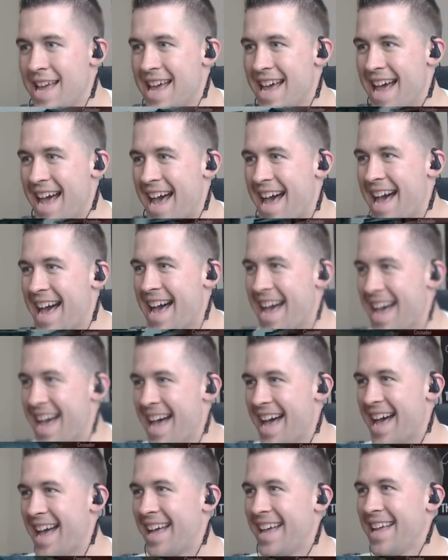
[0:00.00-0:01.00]

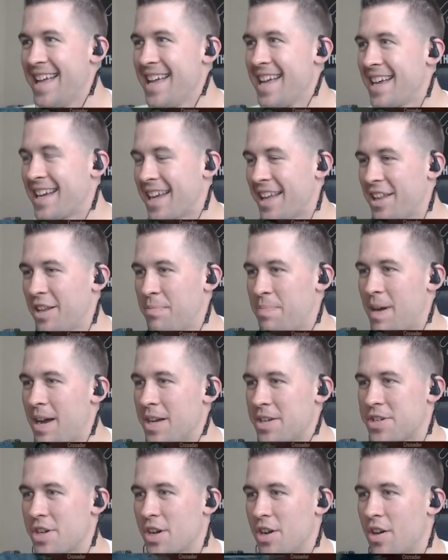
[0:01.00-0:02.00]
Got a little pot
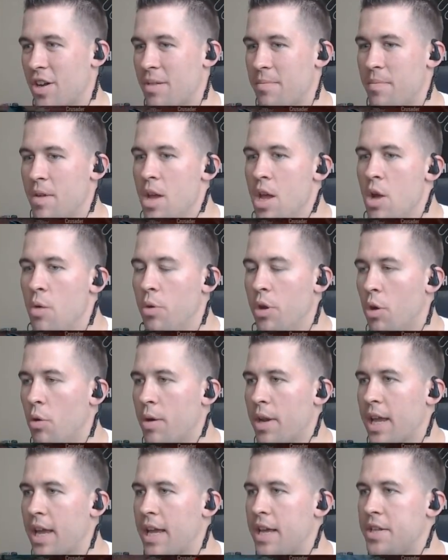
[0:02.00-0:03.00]
shot on him. We don't want
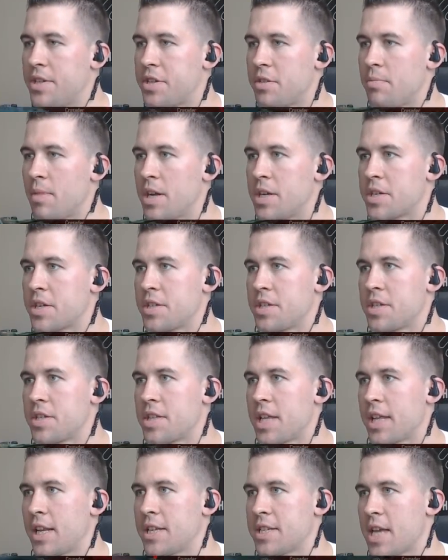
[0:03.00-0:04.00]
to get hit too much because this
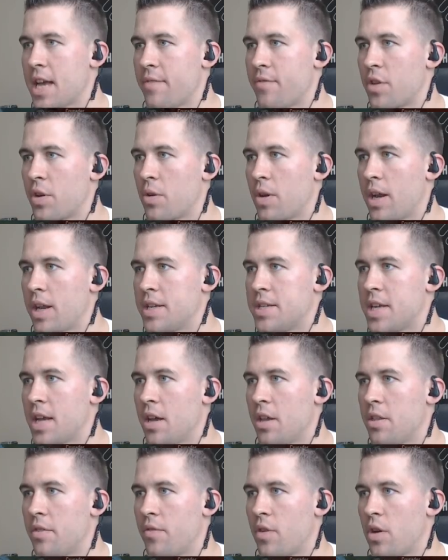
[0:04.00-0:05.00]
thing doesn't have the greatest
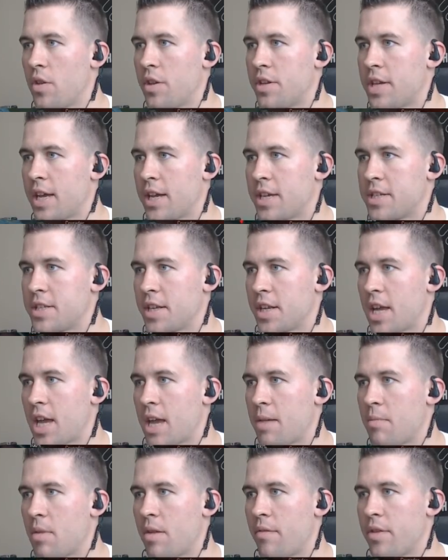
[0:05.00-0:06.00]
health of all the tanks in the
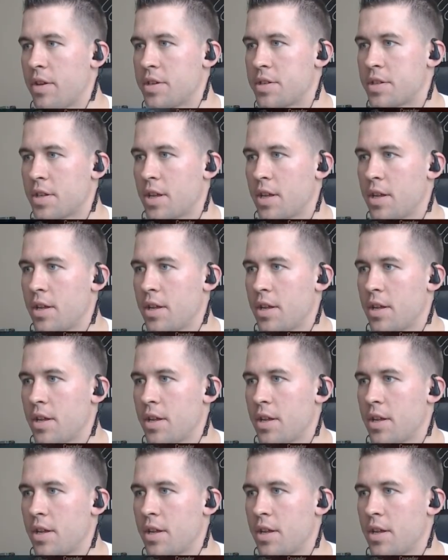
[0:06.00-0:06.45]
game, obviously.